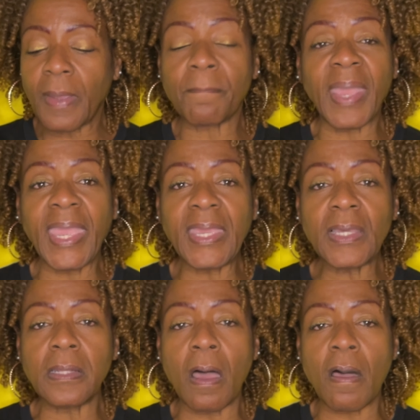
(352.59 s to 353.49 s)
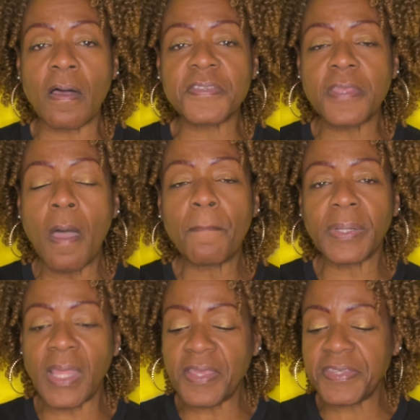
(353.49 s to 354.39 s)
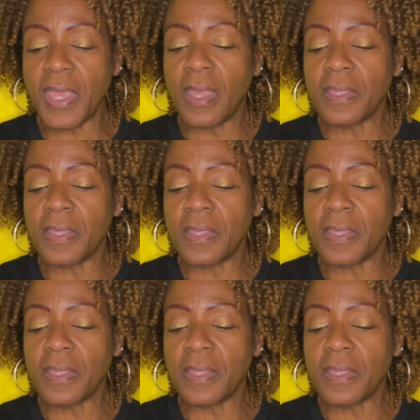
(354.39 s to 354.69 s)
main clause plus